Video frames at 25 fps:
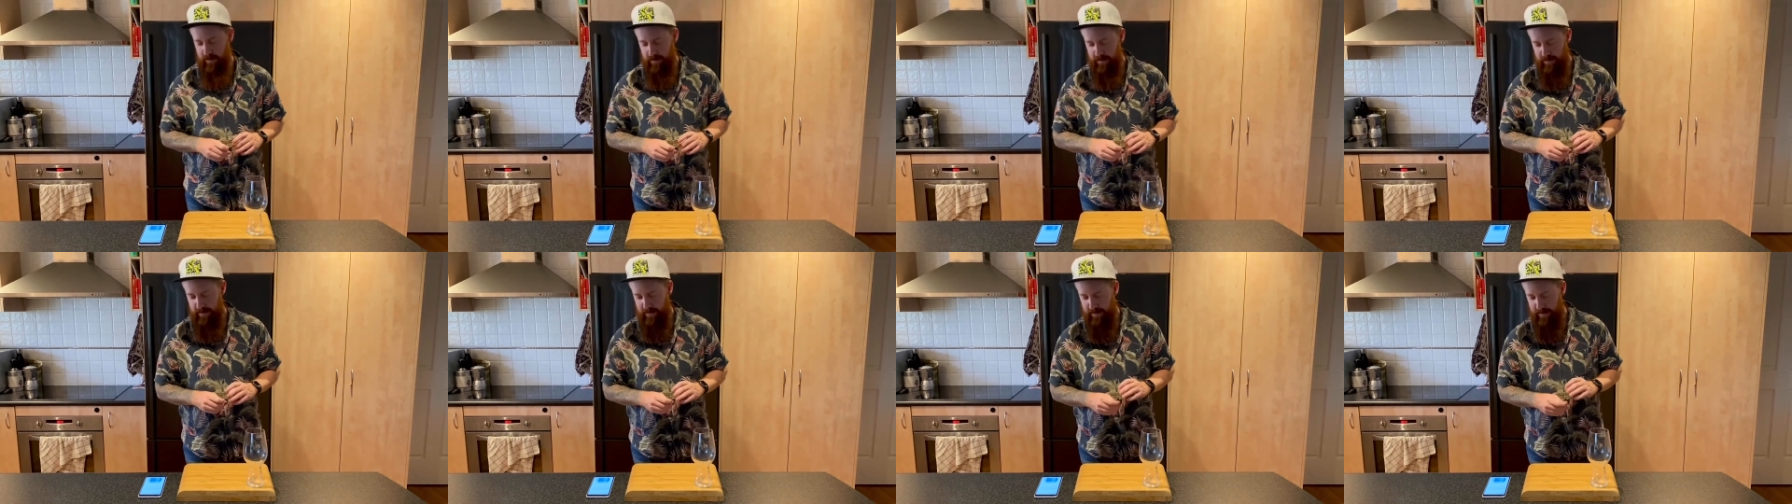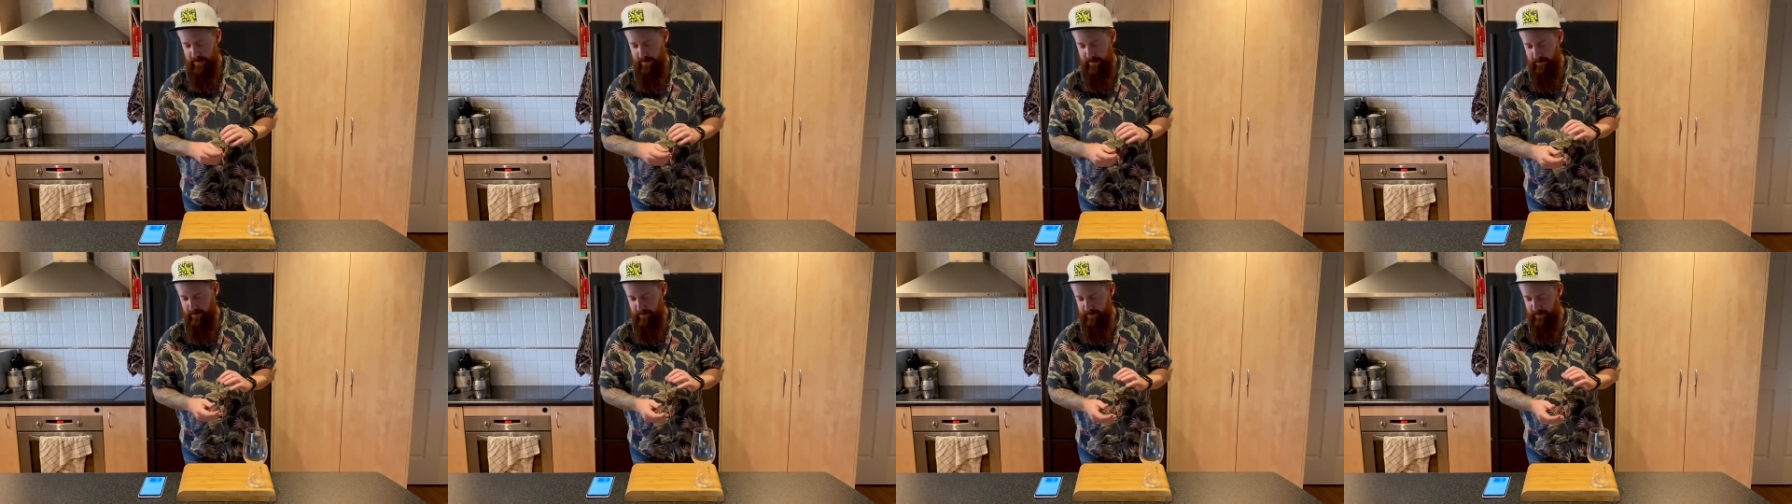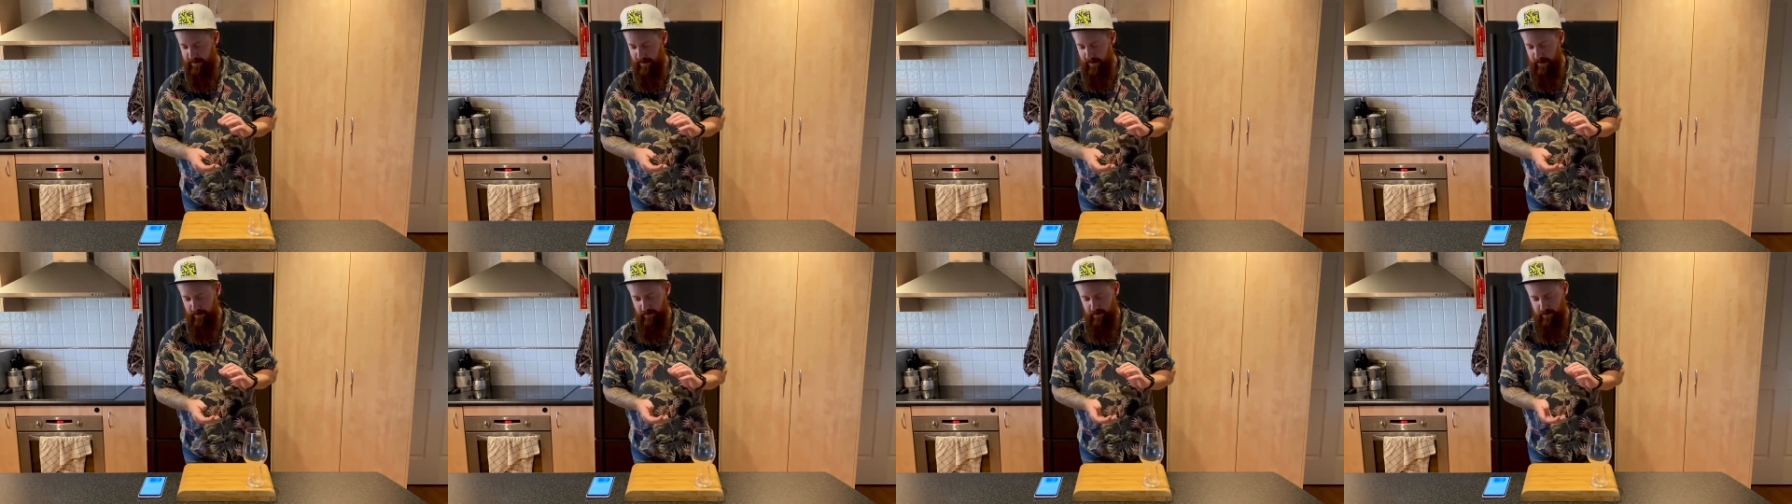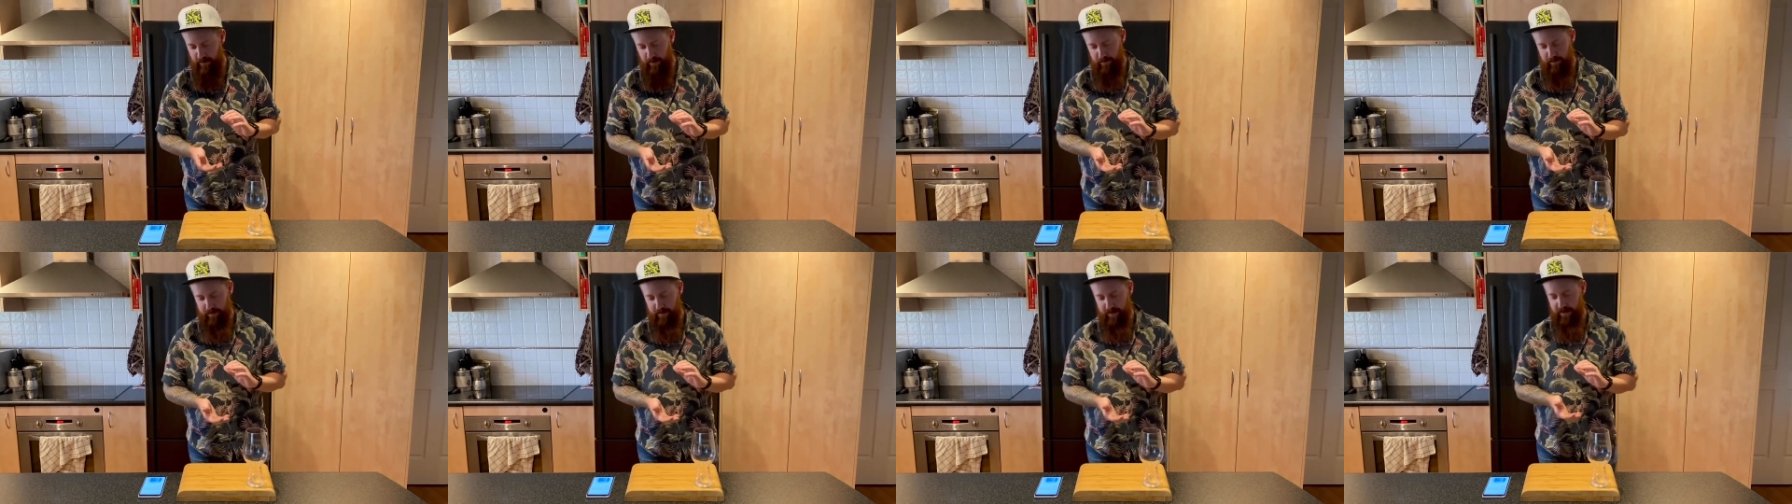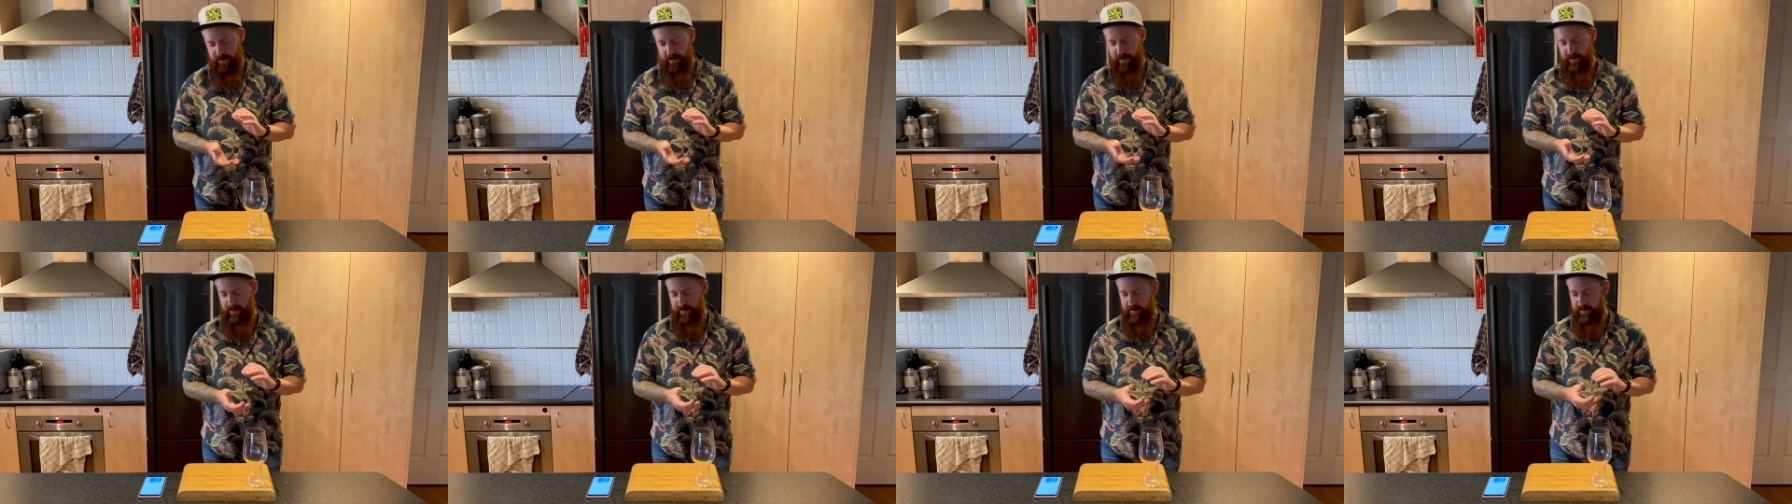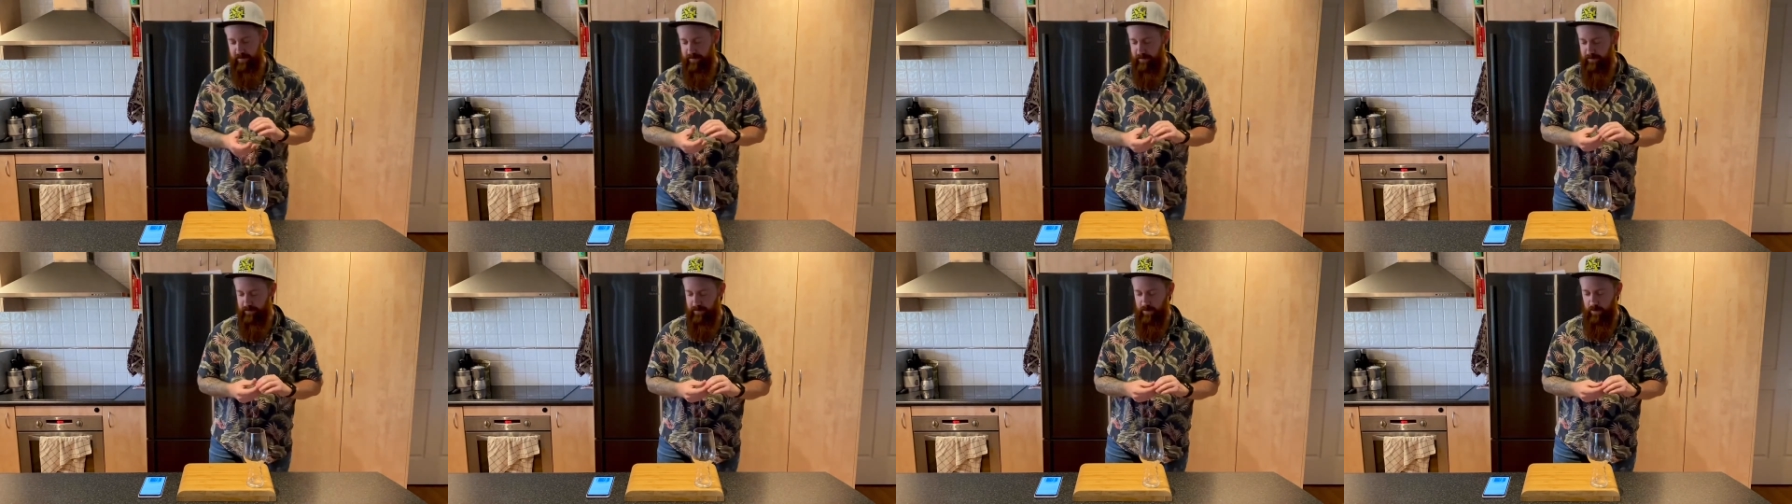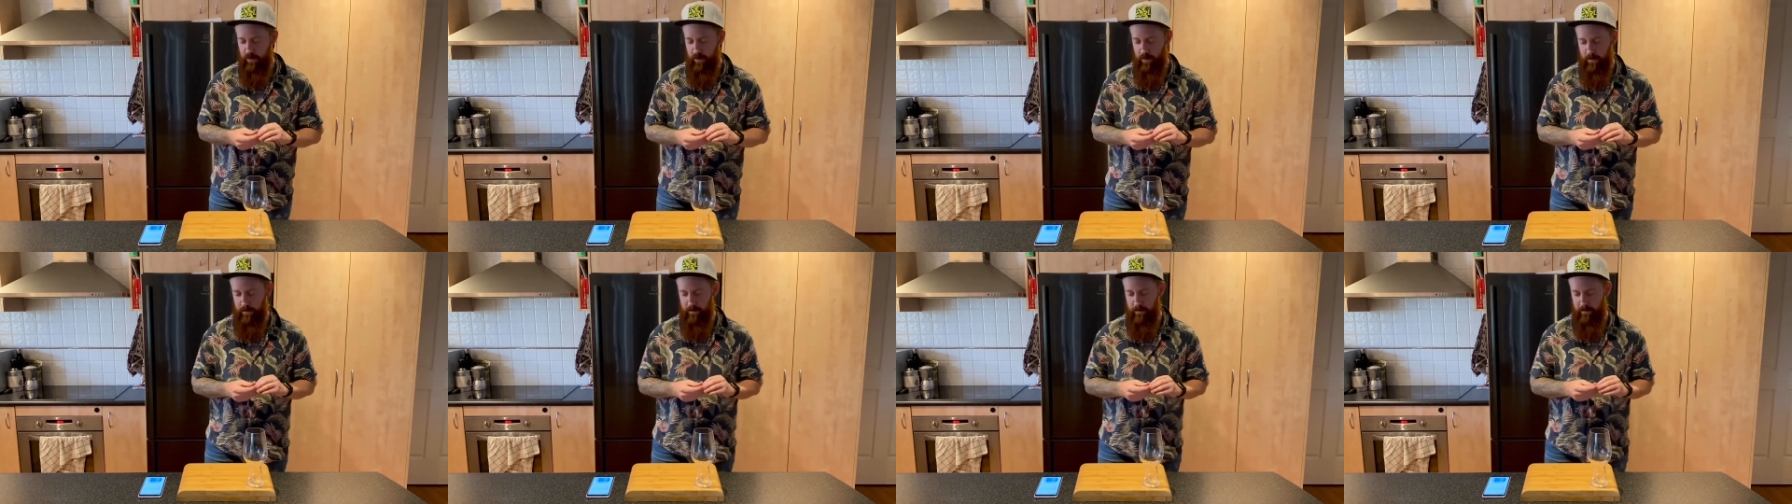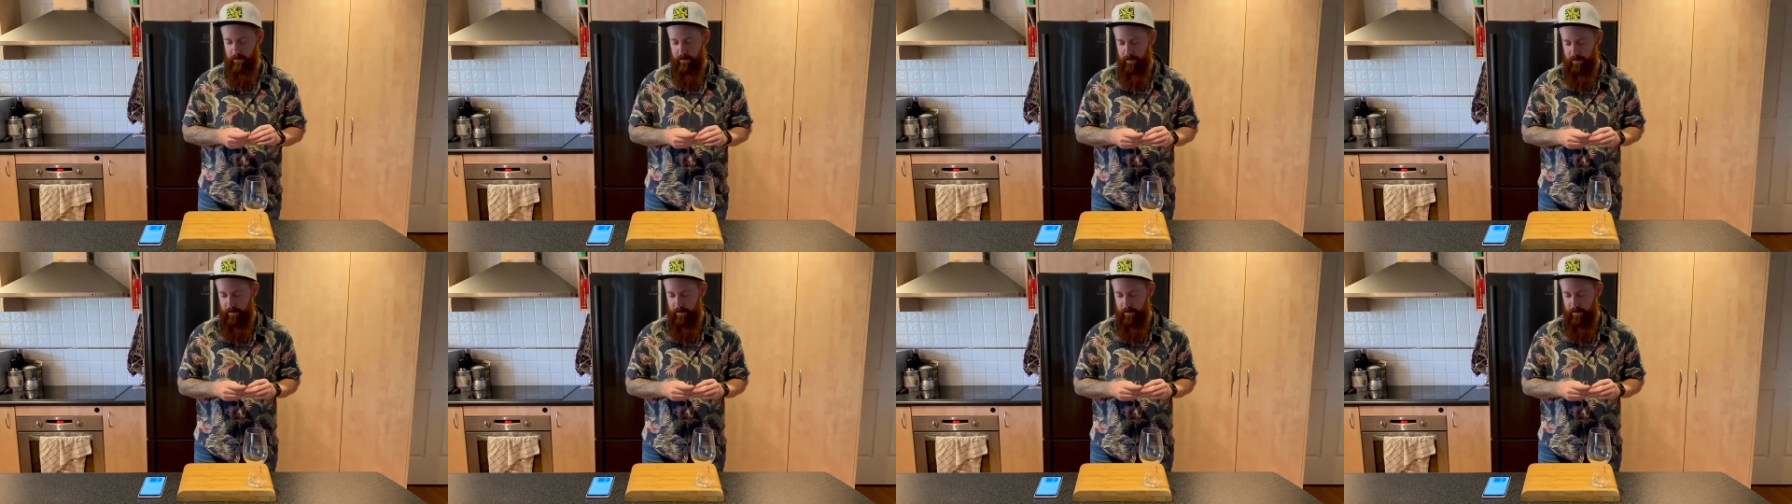Um, today we've got a beer from,